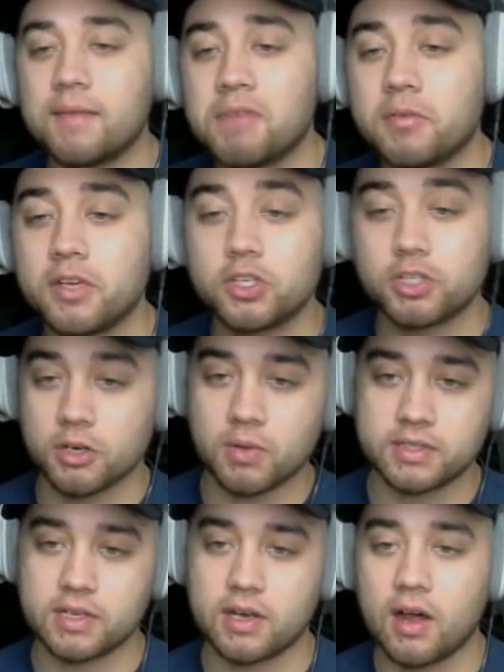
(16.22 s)
I'm not really sure
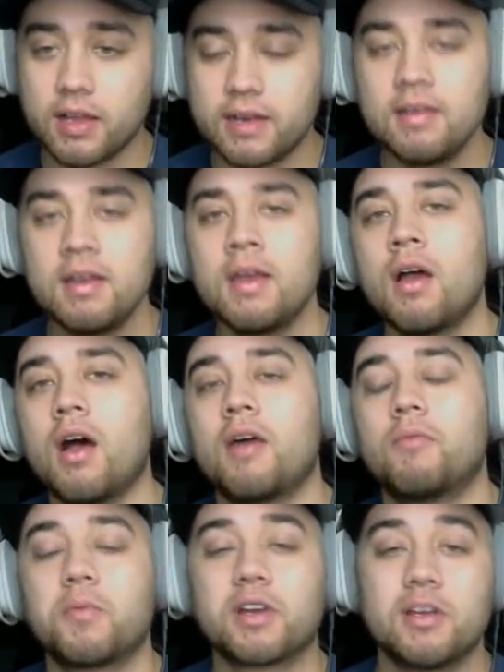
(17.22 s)
what to call it.
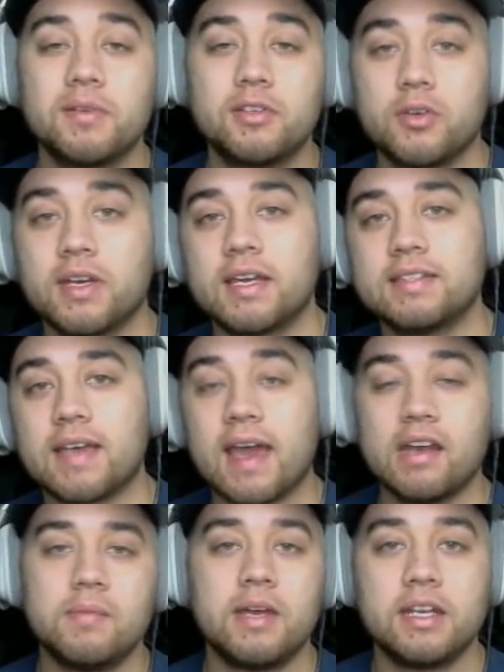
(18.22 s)
What we're going to be doing is
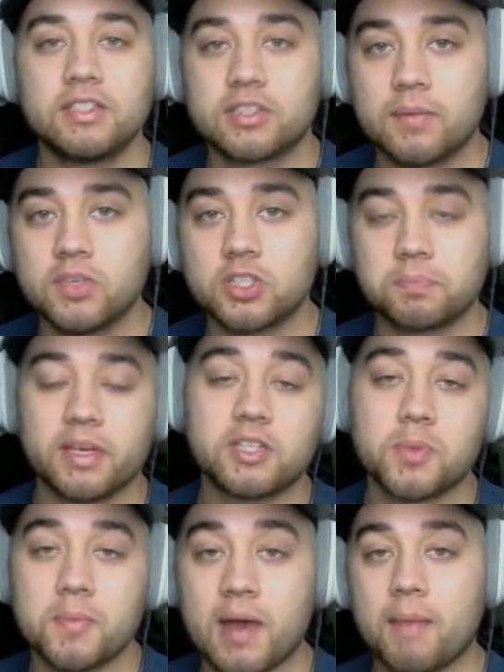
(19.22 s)
animating some
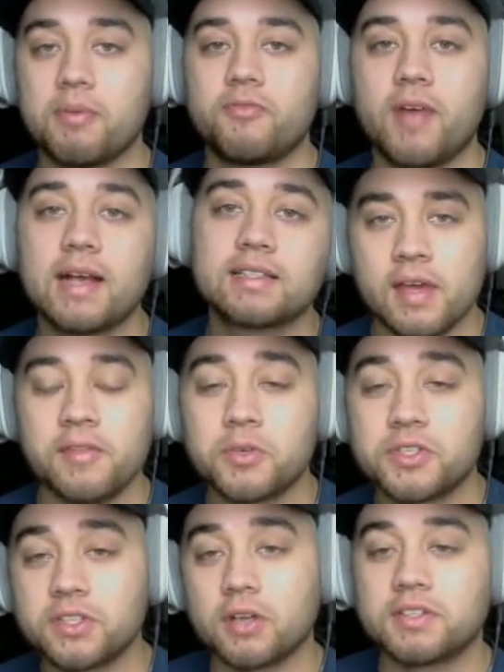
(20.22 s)
displacement map effects. And the
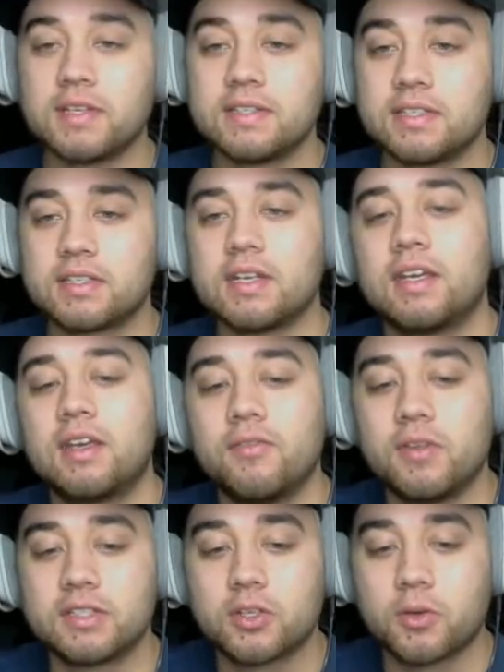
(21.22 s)
result of this is going to give
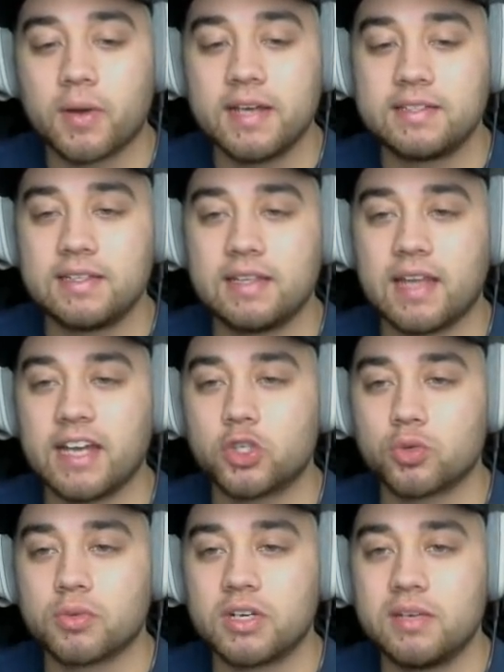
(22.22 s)
you this crazy, like,
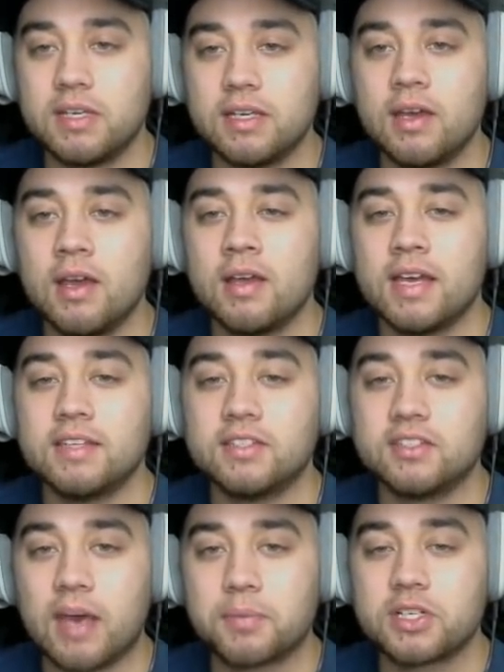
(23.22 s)
dreamy,
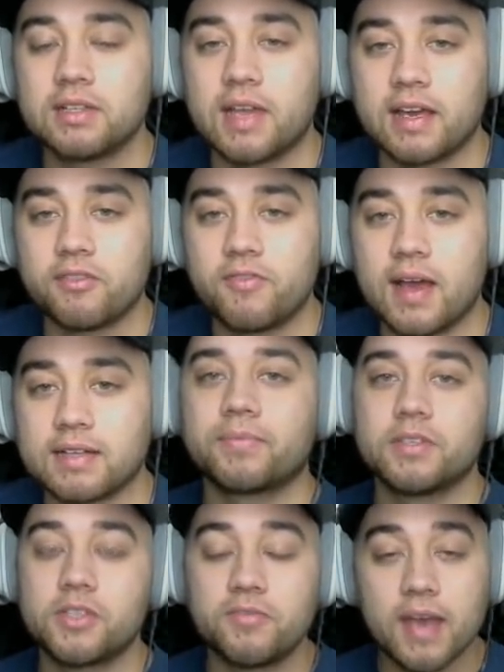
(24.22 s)
inception-like effect.
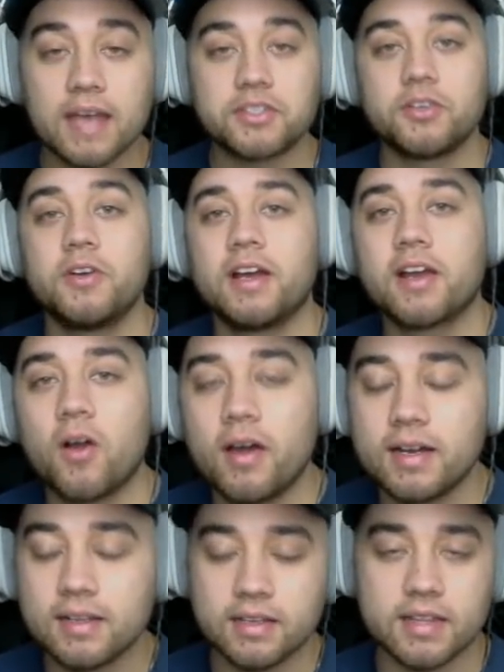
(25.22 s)
So if you guys are new here, go
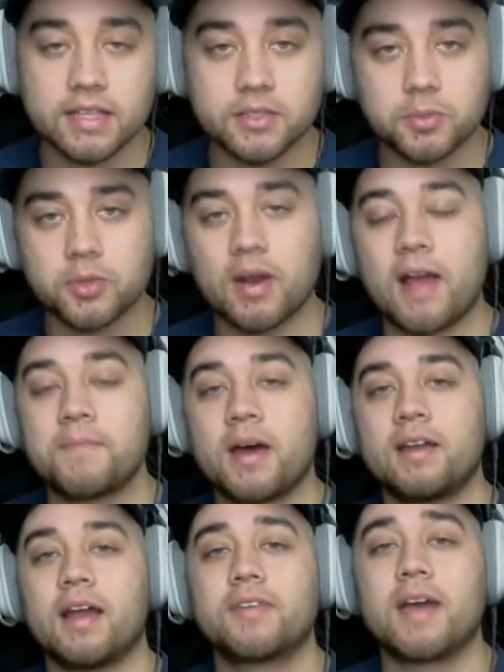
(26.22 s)
ahead and click that subscribe
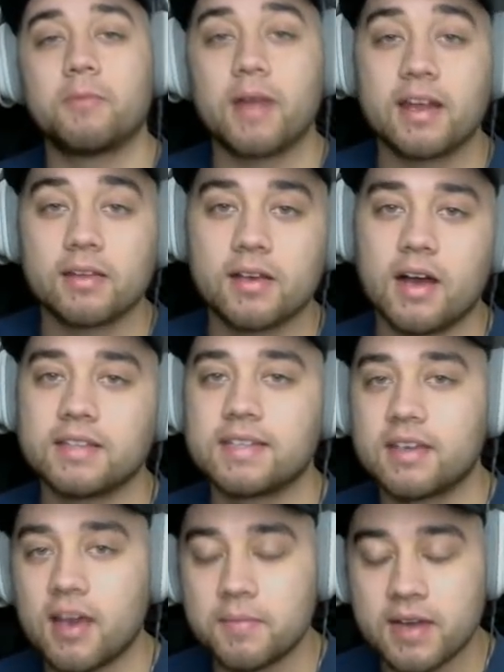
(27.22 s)
button. I've got regular
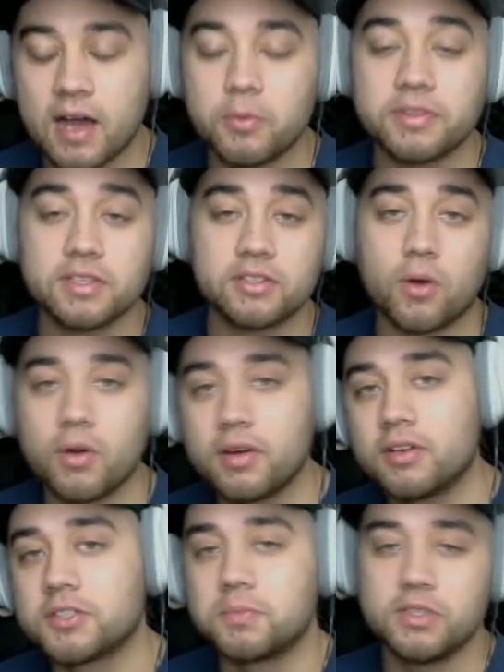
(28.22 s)
content coming out with
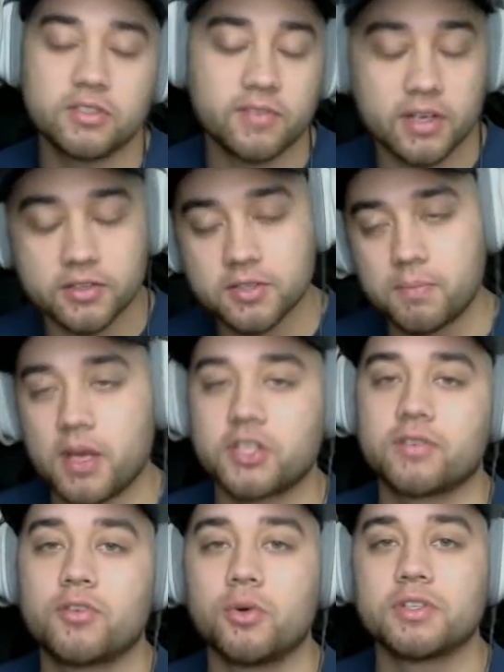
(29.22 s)
tutorials, music videos, a
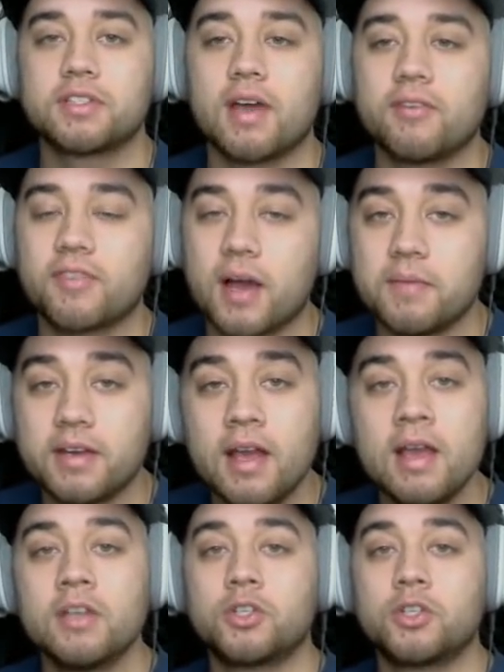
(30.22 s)
bunch of cool stuff coming.